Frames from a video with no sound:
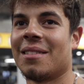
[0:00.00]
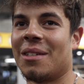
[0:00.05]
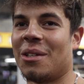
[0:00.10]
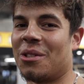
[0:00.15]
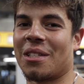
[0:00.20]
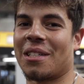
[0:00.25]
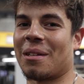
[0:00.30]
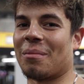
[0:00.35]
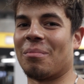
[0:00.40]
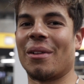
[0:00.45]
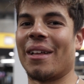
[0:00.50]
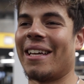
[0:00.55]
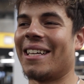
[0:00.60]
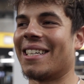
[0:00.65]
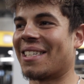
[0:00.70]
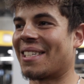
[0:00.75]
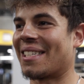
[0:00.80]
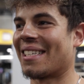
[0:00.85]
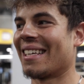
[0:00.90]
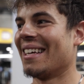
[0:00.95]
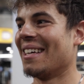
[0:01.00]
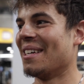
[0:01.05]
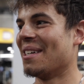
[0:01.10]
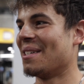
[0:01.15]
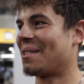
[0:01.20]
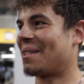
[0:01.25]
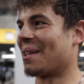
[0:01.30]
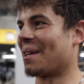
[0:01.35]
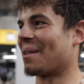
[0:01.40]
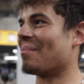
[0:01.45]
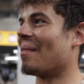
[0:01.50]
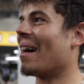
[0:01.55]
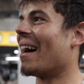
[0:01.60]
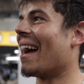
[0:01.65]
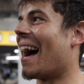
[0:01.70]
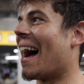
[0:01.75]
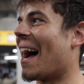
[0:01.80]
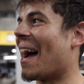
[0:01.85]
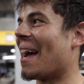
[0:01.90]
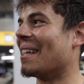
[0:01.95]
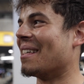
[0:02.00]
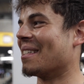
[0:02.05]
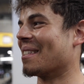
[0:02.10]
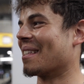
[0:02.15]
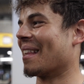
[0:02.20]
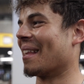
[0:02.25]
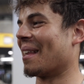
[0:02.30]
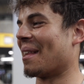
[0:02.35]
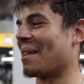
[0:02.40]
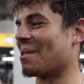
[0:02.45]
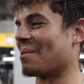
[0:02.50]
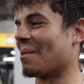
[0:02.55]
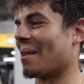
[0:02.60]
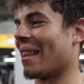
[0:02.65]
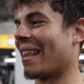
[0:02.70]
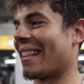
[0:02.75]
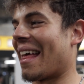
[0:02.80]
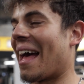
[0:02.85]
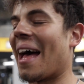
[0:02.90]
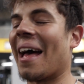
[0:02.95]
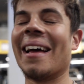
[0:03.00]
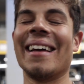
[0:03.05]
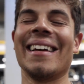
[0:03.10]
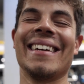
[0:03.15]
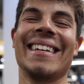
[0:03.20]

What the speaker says: You just completely just took my high and just literally just went like that.